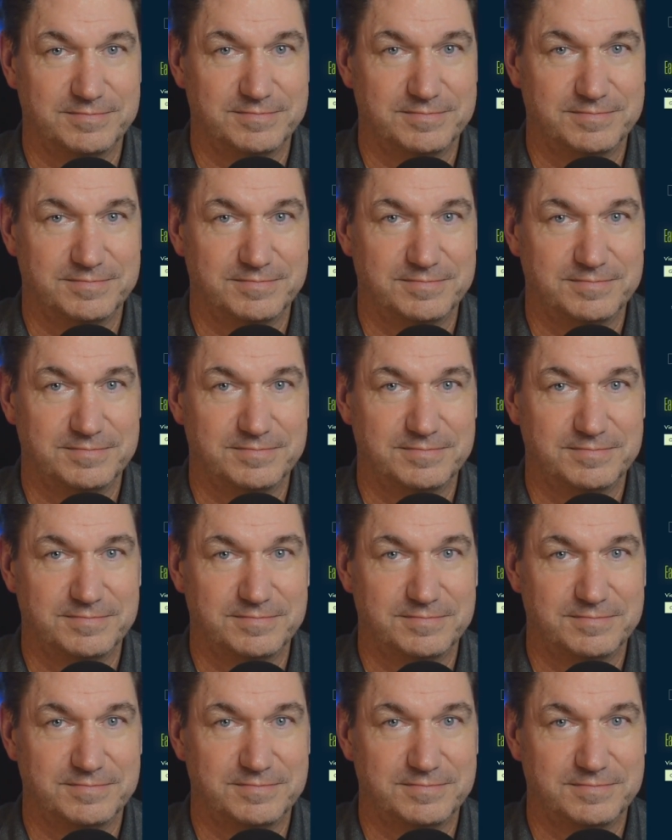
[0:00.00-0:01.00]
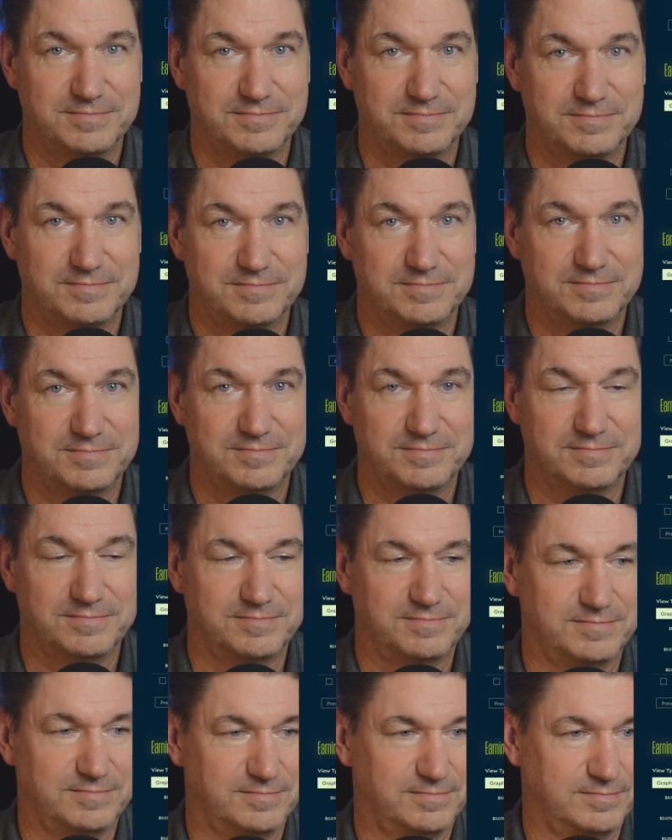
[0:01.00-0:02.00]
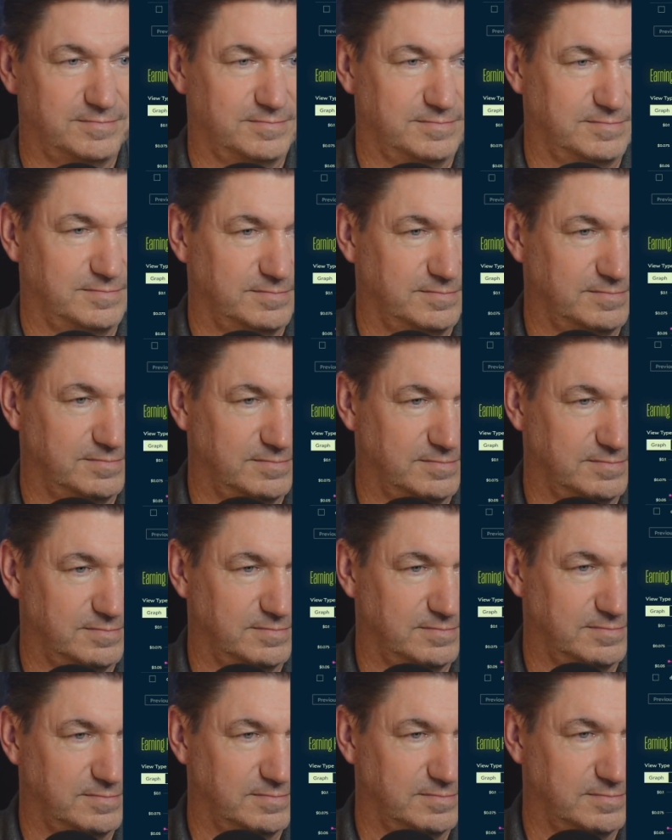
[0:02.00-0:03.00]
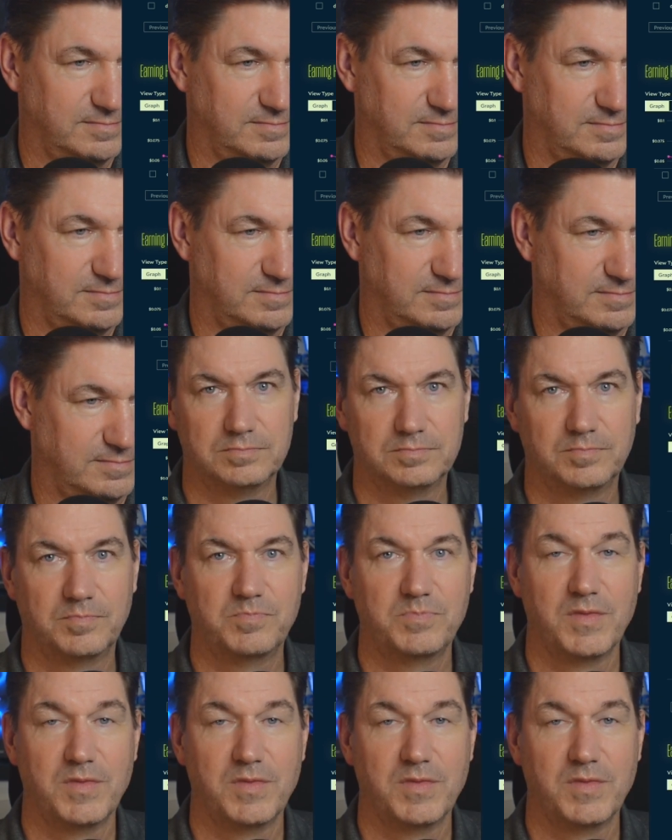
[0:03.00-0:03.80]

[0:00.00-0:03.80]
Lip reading: (no one is talking)